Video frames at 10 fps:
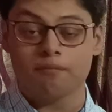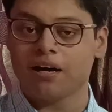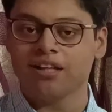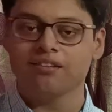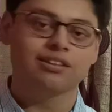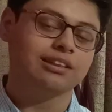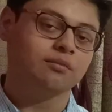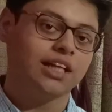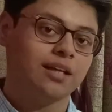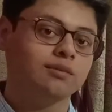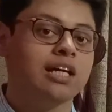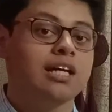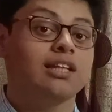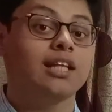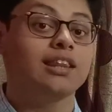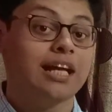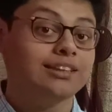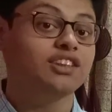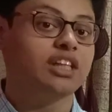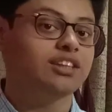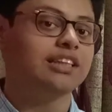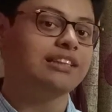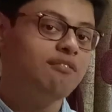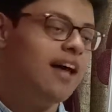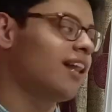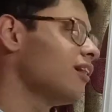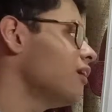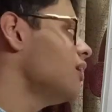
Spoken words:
but sometimes the tense changes as well.